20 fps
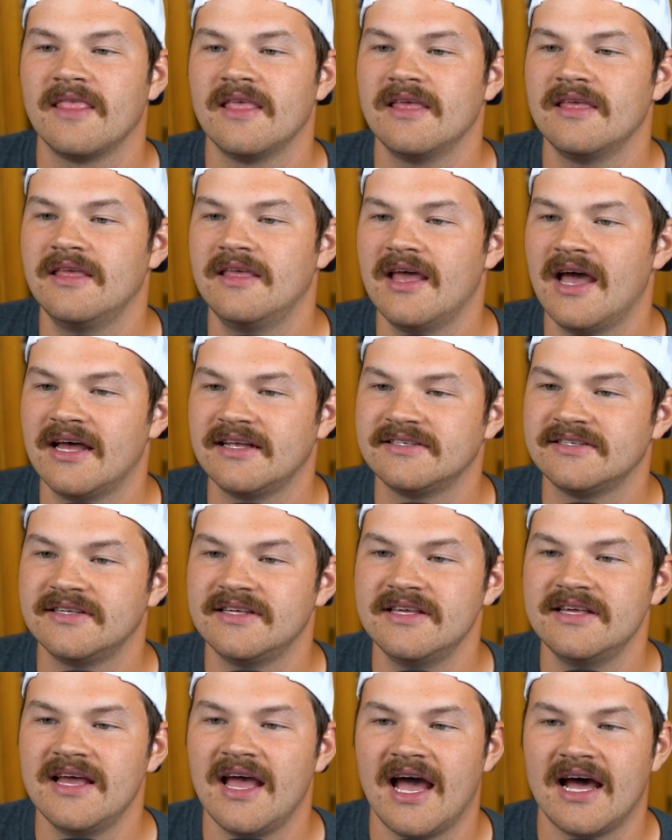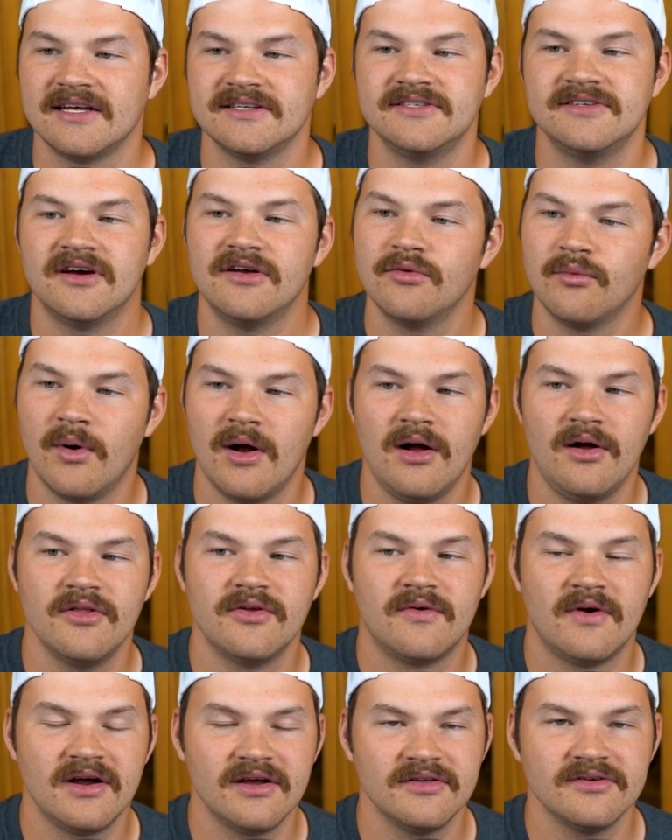Yes, he has done well in the
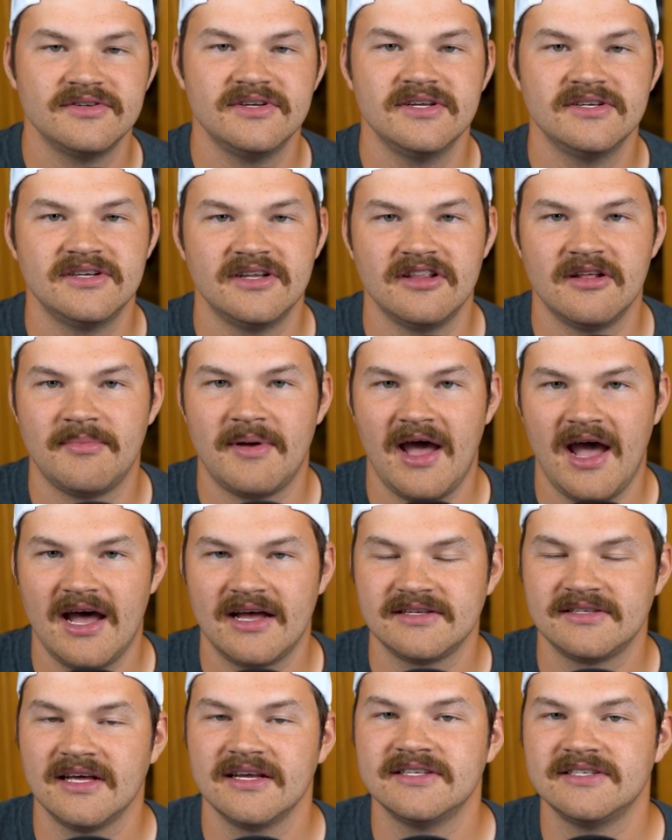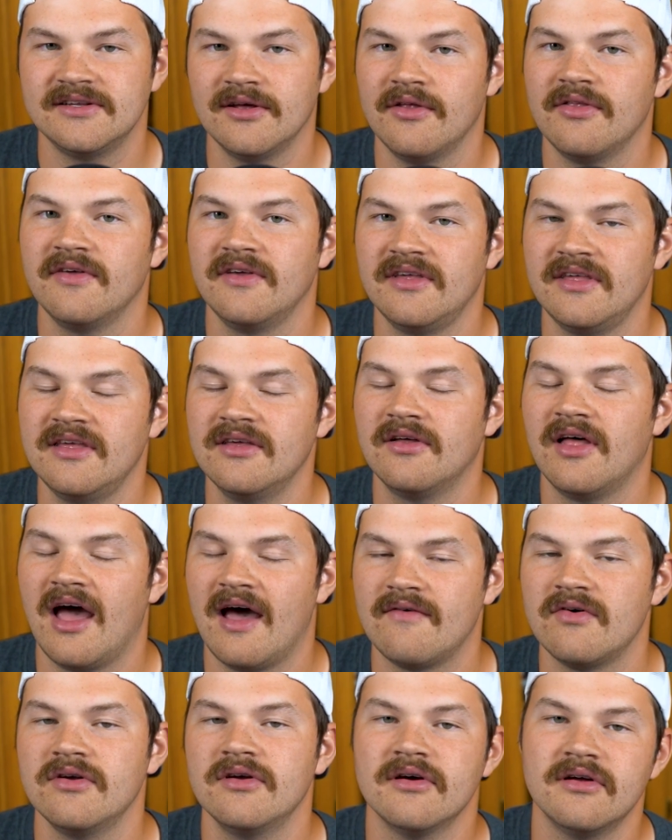regular season in the past. I still think he'll
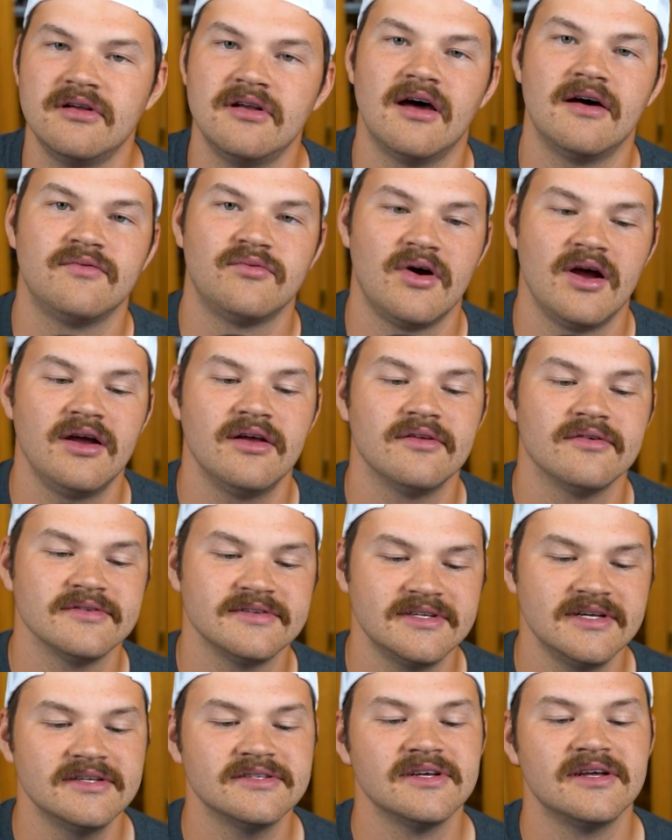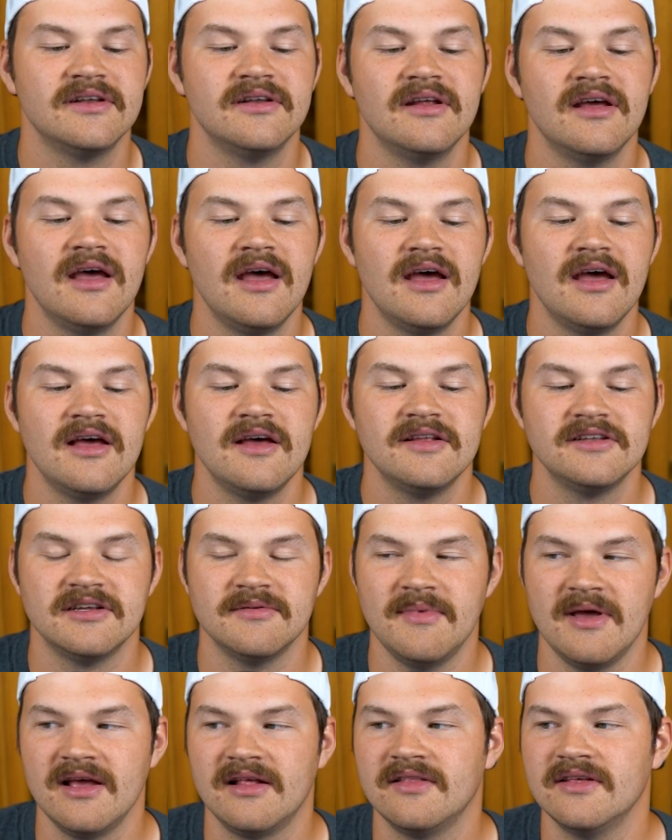have a good enough regular season to
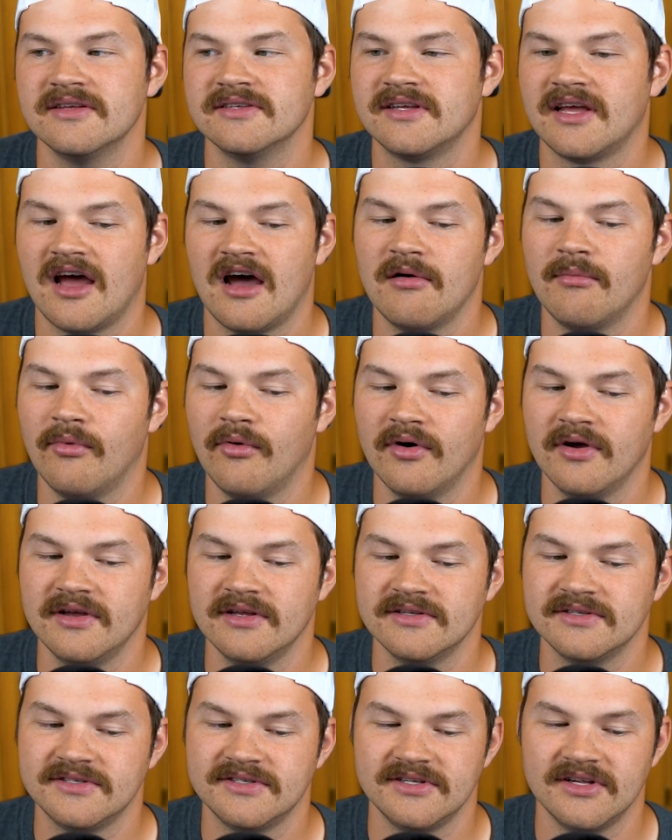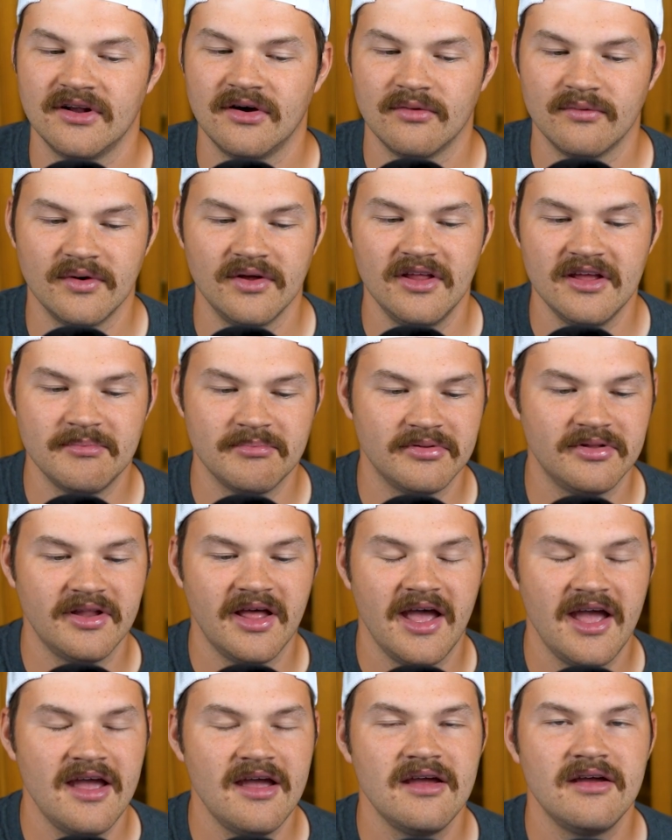make these Cowboys, you know, really
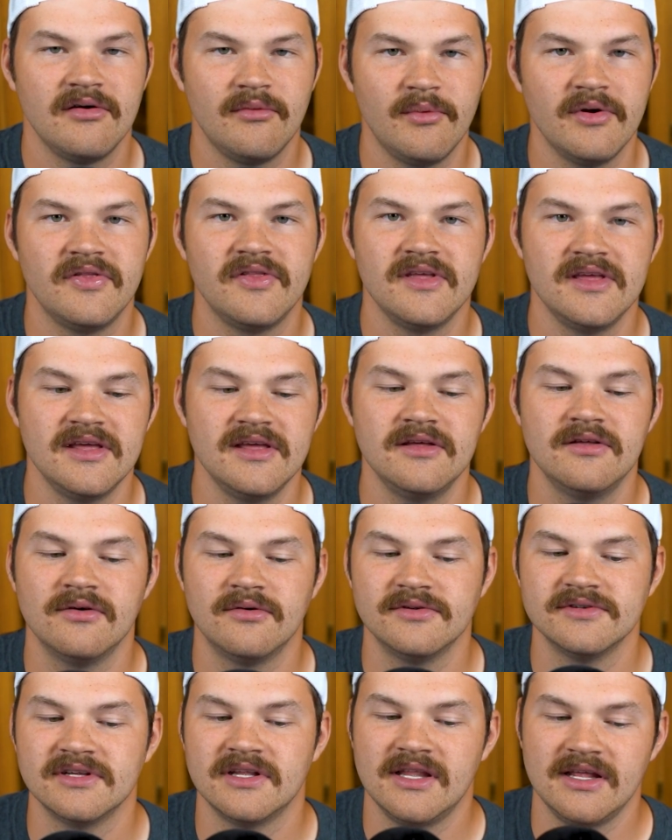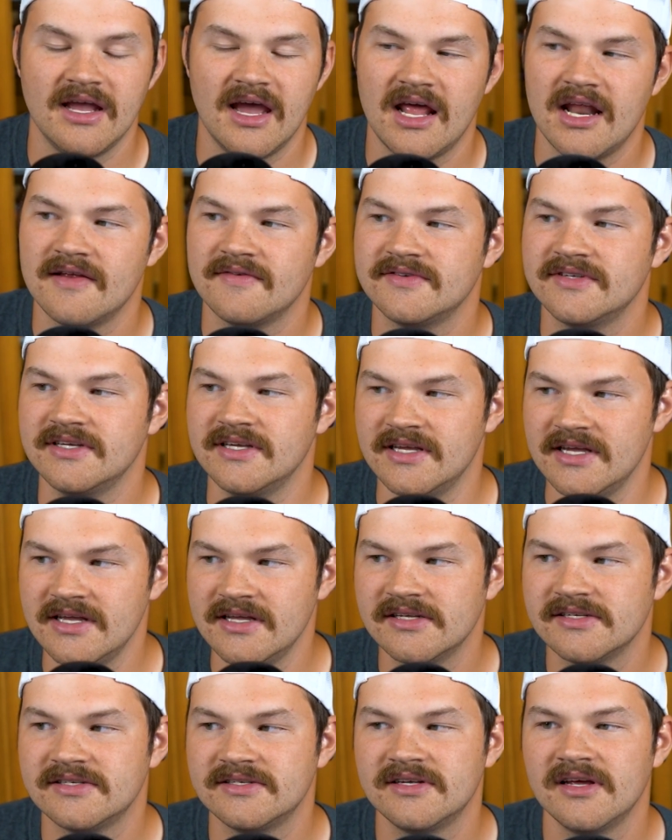play with the Eagles in the NFC
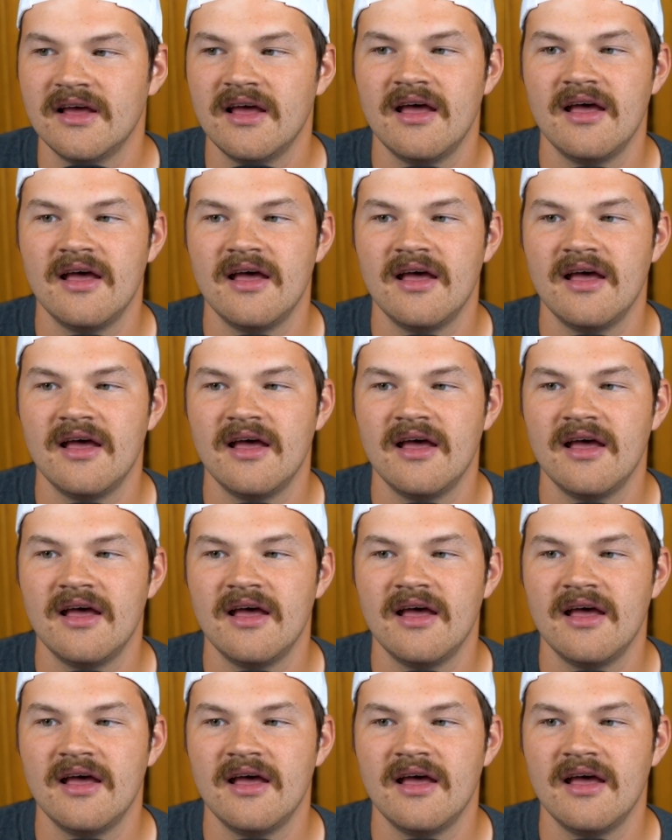East.